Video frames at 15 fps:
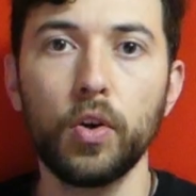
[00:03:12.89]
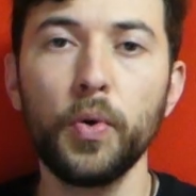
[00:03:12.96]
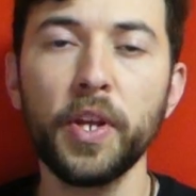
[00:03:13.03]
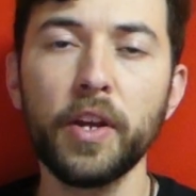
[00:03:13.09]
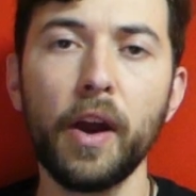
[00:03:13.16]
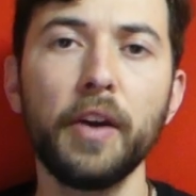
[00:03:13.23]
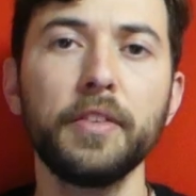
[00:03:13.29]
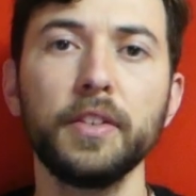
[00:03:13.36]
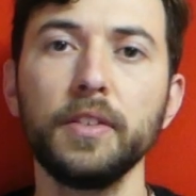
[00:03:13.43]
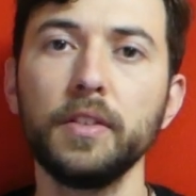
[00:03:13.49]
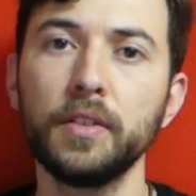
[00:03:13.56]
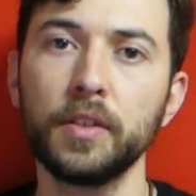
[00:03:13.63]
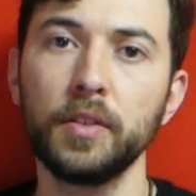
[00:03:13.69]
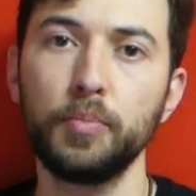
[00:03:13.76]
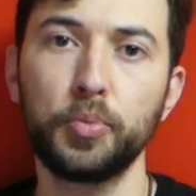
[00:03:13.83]
Regarding
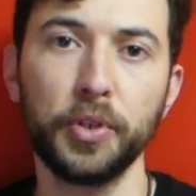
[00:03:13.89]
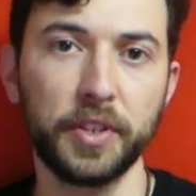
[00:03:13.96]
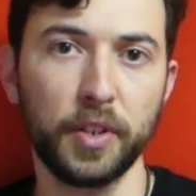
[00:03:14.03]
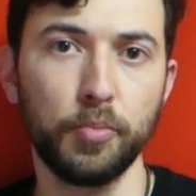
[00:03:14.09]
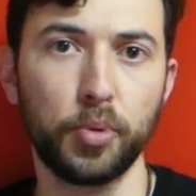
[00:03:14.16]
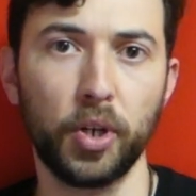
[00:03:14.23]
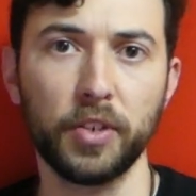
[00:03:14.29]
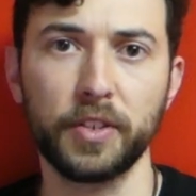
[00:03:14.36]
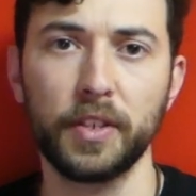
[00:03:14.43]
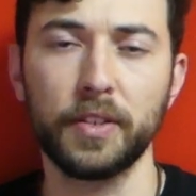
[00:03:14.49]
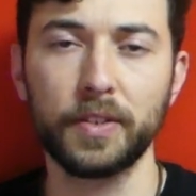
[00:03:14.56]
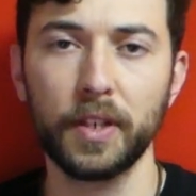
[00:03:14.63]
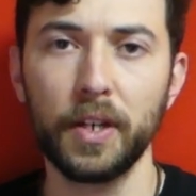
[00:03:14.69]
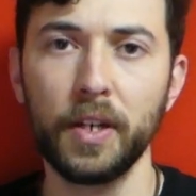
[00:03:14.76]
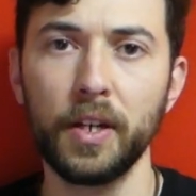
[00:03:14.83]
the printing
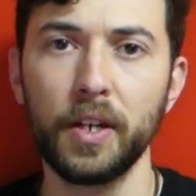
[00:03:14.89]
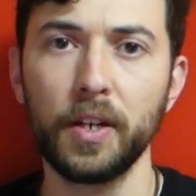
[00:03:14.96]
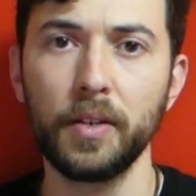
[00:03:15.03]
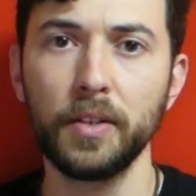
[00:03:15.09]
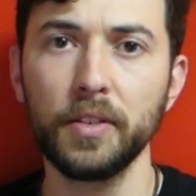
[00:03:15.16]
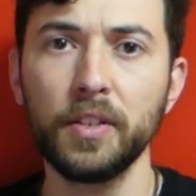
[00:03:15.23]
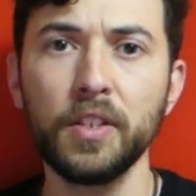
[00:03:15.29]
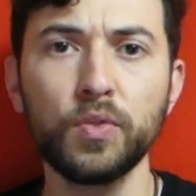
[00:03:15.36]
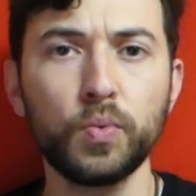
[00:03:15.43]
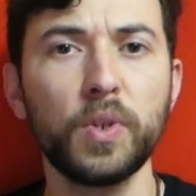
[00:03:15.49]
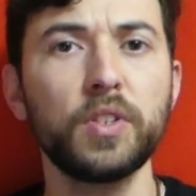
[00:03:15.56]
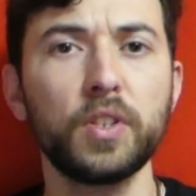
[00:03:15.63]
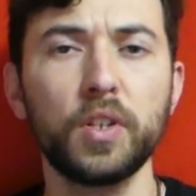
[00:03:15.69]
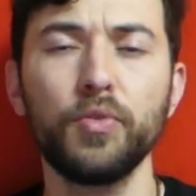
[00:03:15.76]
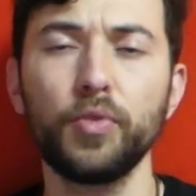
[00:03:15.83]
process, this
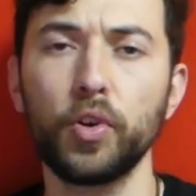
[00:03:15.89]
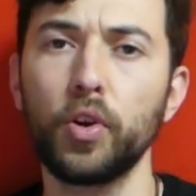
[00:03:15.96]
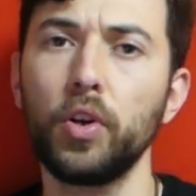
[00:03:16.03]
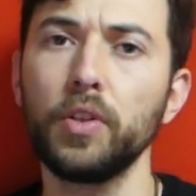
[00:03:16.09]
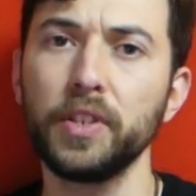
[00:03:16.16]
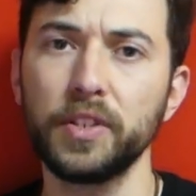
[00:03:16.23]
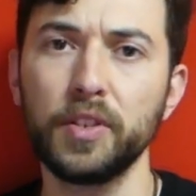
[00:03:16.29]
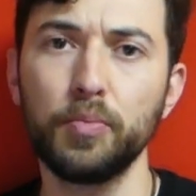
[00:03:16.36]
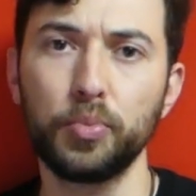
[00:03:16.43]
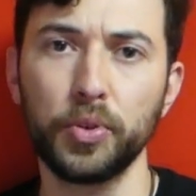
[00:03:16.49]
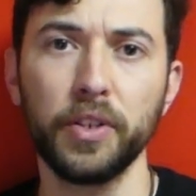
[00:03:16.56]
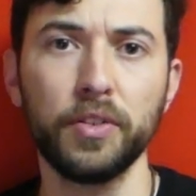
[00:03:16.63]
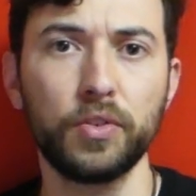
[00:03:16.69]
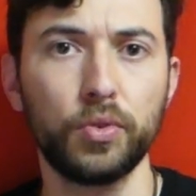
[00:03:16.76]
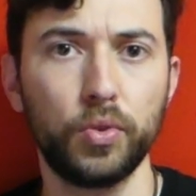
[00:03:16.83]
was an overall easy
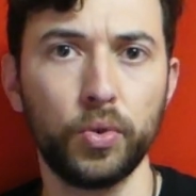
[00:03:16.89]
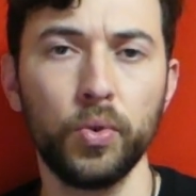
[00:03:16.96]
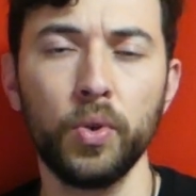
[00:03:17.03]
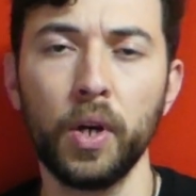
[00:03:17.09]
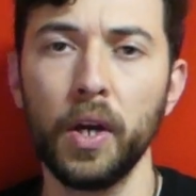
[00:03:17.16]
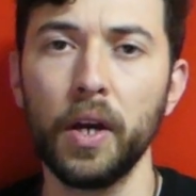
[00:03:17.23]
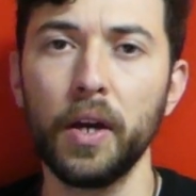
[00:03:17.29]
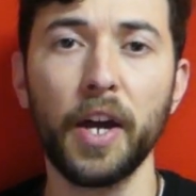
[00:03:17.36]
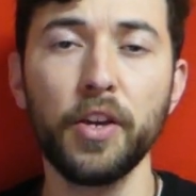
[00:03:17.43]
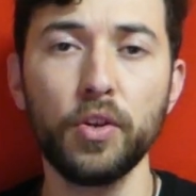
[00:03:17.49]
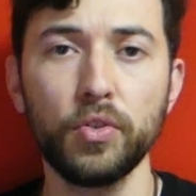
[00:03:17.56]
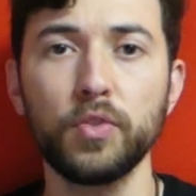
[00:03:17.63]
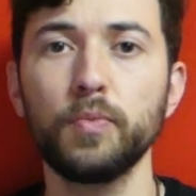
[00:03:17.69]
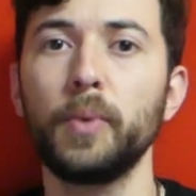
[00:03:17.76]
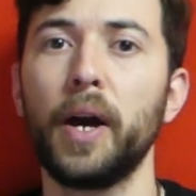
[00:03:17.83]
print to do. I
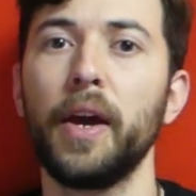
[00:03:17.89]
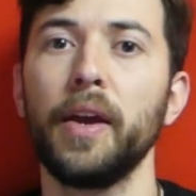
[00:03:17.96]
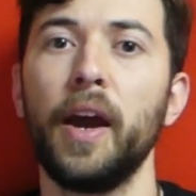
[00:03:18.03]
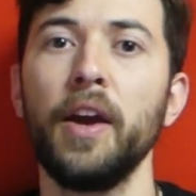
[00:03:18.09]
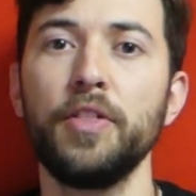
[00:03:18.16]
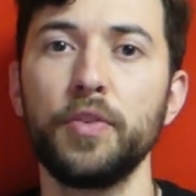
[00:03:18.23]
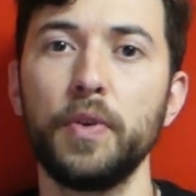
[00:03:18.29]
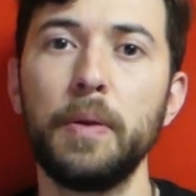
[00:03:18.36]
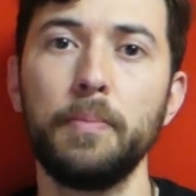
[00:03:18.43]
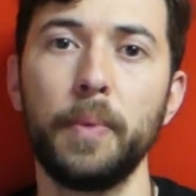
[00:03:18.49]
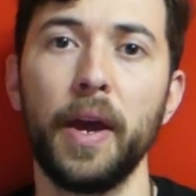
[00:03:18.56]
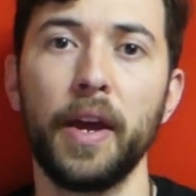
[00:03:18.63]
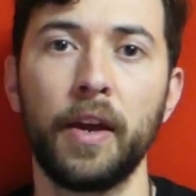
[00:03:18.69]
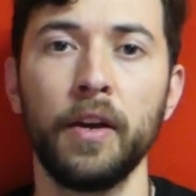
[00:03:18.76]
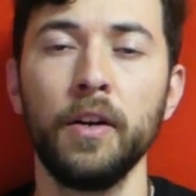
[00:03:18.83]
used my i3
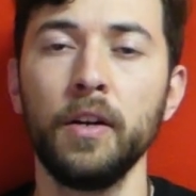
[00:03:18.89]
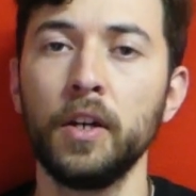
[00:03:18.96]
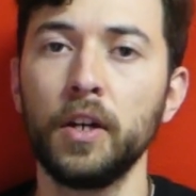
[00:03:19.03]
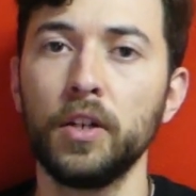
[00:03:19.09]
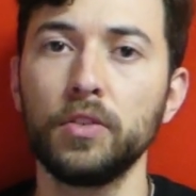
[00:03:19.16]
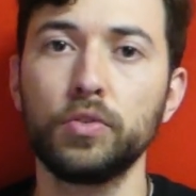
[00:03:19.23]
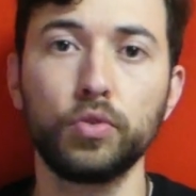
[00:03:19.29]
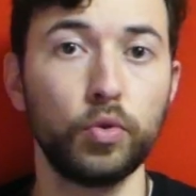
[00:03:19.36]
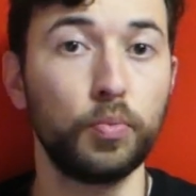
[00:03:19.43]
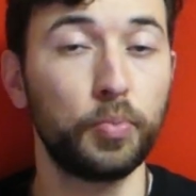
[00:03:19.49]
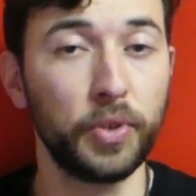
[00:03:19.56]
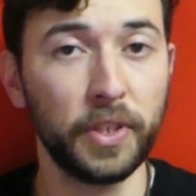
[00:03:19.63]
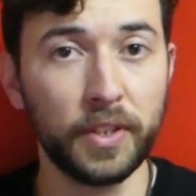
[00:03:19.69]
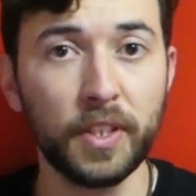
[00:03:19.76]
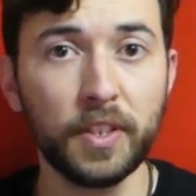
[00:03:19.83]
Mega to
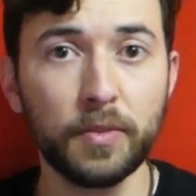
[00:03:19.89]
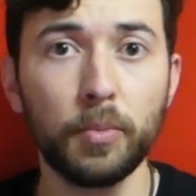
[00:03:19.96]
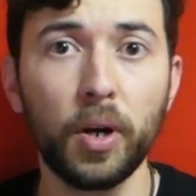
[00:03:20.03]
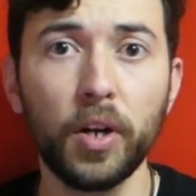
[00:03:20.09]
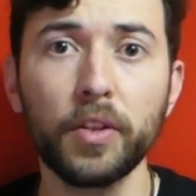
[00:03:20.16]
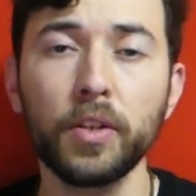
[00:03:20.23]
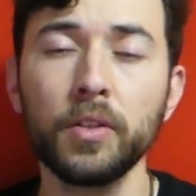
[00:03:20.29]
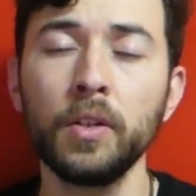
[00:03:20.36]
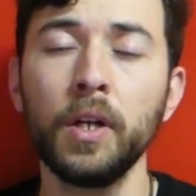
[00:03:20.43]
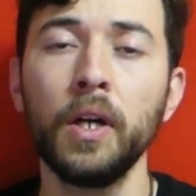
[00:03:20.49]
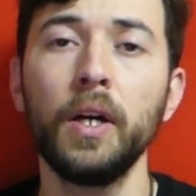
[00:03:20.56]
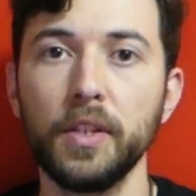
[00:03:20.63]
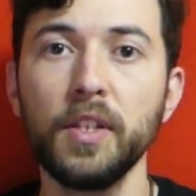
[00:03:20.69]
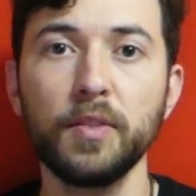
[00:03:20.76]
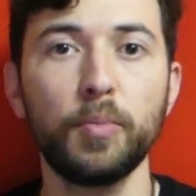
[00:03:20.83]
print this model.
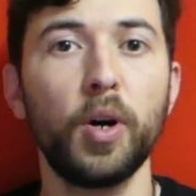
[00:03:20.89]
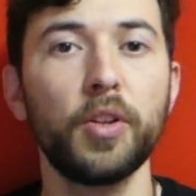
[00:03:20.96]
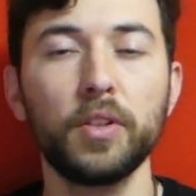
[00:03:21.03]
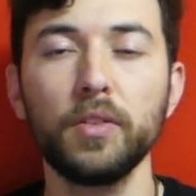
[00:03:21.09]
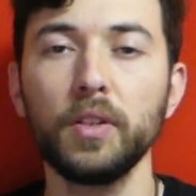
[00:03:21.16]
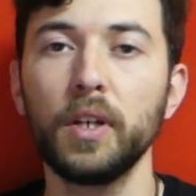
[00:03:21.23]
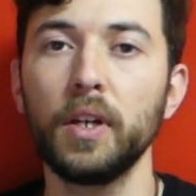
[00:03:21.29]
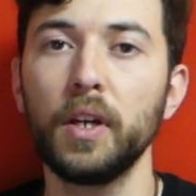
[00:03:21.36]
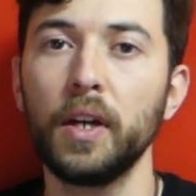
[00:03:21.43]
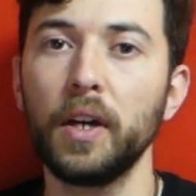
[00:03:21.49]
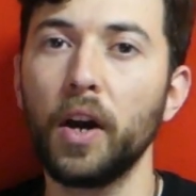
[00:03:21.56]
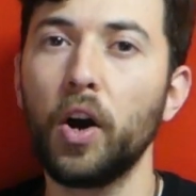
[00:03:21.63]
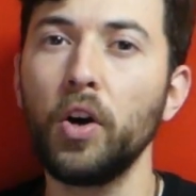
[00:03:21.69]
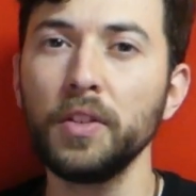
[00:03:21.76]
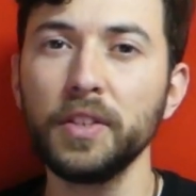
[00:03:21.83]
This model
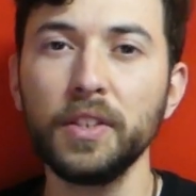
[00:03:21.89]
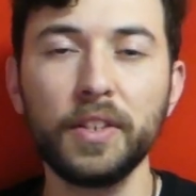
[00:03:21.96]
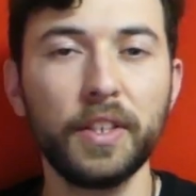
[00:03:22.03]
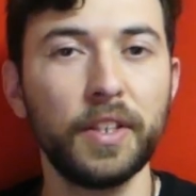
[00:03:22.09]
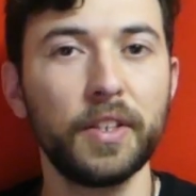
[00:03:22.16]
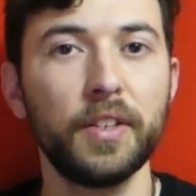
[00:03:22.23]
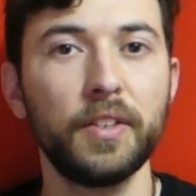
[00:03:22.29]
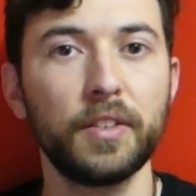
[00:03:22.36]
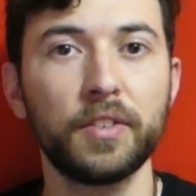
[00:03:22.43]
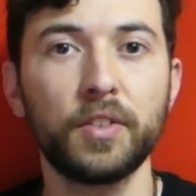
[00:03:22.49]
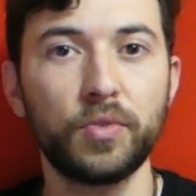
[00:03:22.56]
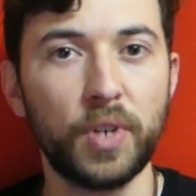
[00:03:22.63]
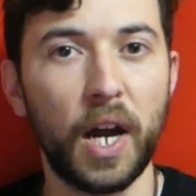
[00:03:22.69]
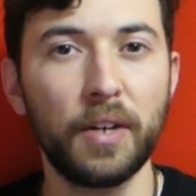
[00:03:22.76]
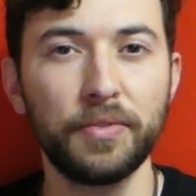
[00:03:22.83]
only needed the
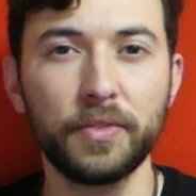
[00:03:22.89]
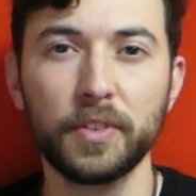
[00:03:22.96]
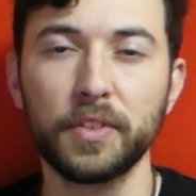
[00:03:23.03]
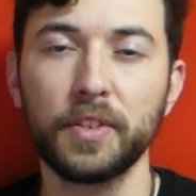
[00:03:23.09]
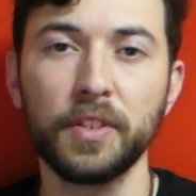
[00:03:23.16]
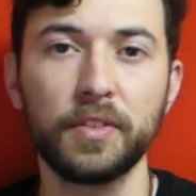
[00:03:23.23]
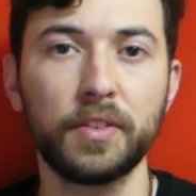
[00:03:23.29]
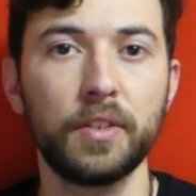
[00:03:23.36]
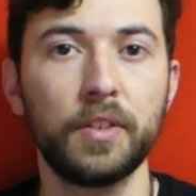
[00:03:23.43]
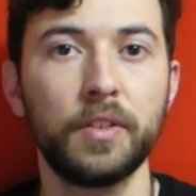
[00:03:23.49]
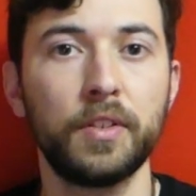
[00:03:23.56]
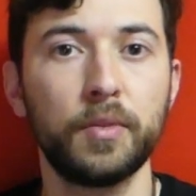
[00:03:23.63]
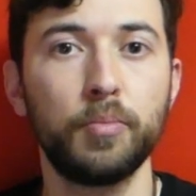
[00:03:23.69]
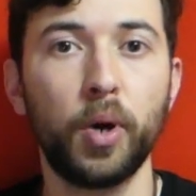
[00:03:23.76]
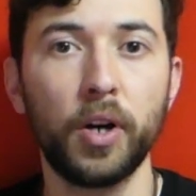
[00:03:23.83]
raft since
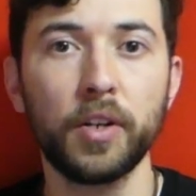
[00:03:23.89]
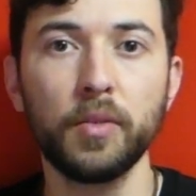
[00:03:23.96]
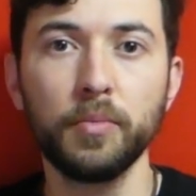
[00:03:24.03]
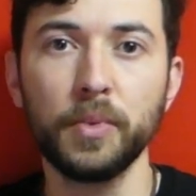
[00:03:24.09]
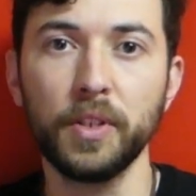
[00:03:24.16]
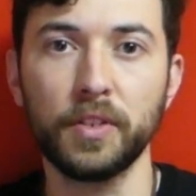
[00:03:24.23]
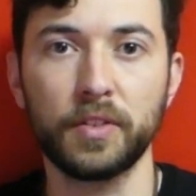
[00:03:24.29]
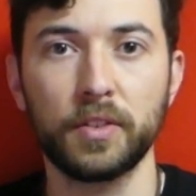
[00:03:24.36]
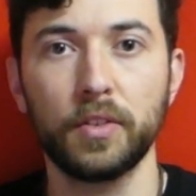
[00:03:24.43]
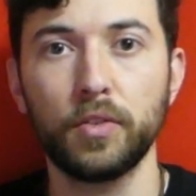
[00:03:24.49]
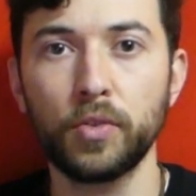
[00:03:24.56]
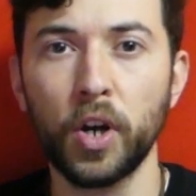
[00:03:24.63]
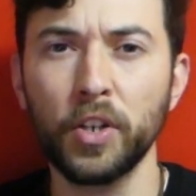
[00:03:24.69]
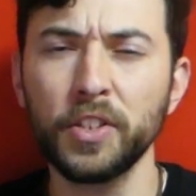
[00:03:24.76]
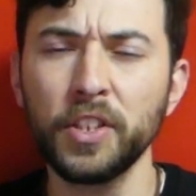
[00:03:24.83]
the bottom is
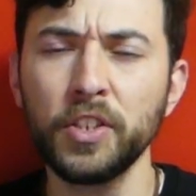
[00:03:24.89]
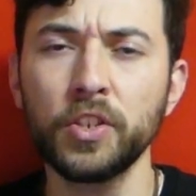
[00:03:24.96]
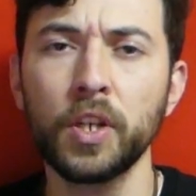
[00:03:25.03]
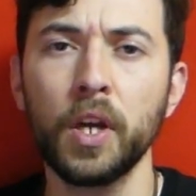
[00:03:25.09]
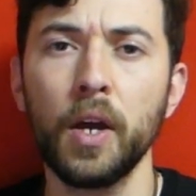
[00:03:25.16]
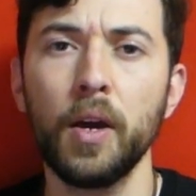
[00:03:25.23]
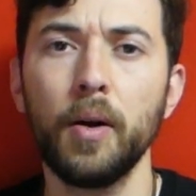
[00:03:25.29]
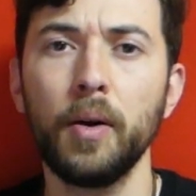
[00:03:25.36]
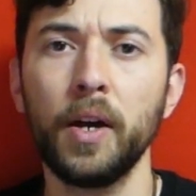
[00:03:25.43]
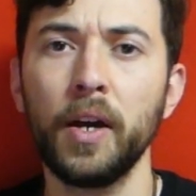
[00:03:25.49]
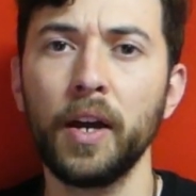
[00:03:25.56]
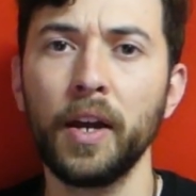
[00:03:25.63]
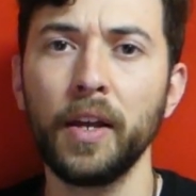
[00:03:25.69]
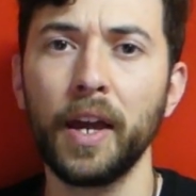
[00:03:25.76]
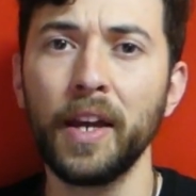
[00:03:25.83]
roundish,
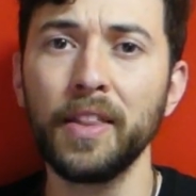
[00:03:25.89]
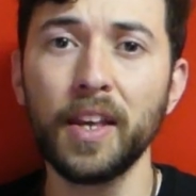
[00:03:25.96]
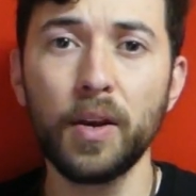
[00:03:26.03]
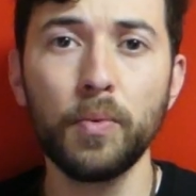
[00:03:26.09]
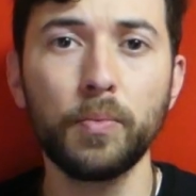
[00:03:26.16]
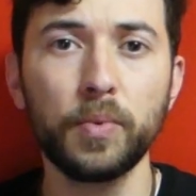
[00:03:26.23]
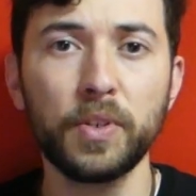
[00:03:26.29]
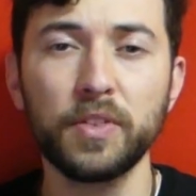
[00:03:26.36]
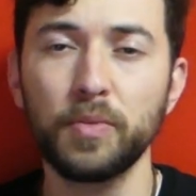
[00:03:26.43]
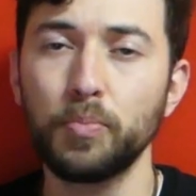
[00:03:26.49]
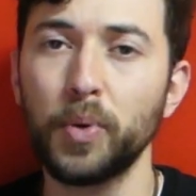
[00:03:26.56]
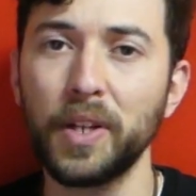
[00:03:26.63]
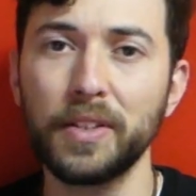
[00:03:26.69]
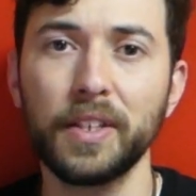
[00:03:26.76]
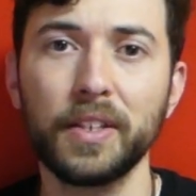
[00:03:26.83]
and that was
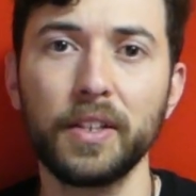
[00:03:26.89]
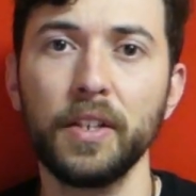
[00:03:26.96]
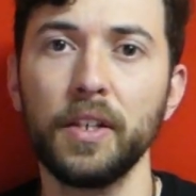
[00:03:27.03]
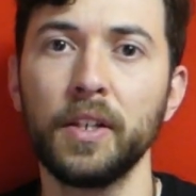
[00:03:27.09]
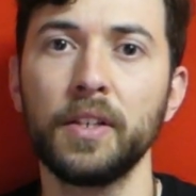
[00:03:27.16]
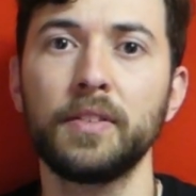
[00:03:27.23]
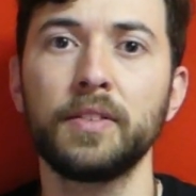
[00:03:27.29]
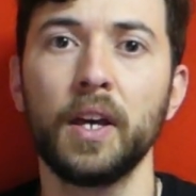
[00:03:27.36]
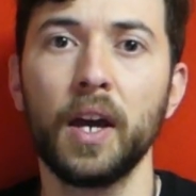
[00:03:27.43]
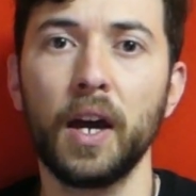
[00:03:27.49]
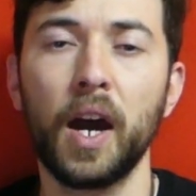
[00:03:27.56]
practically it.